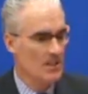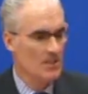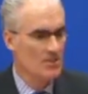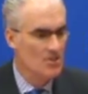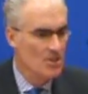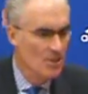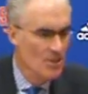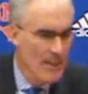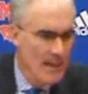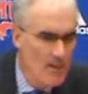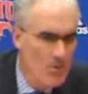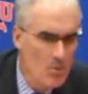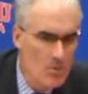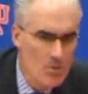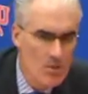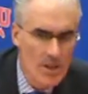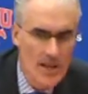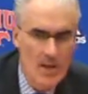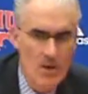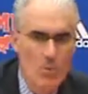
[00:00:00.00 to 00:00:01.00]
so that
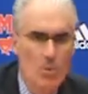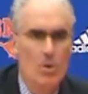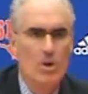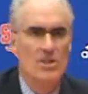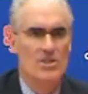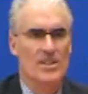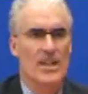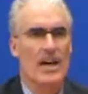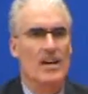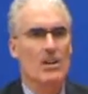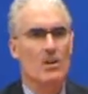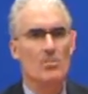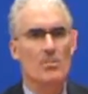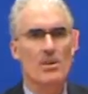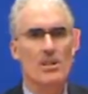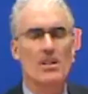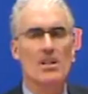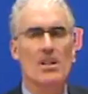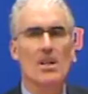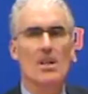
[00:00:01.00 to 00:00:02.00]
kind of wore us out a little
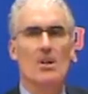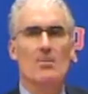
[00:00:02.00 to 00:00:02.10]
bit.